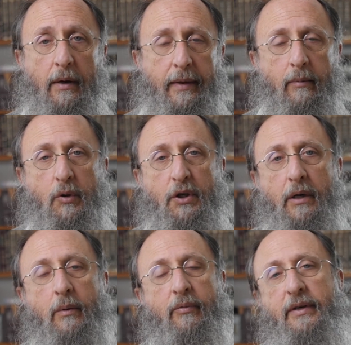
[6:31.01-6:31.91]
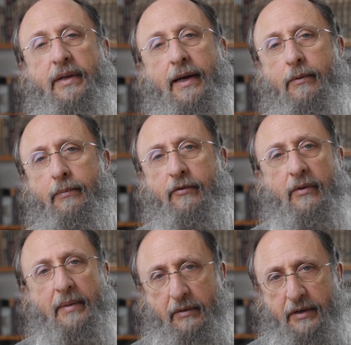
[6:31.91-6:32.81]
that Moshe would bring down
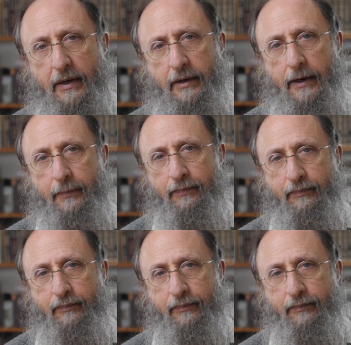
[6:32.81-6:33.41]
from Mount Sinai.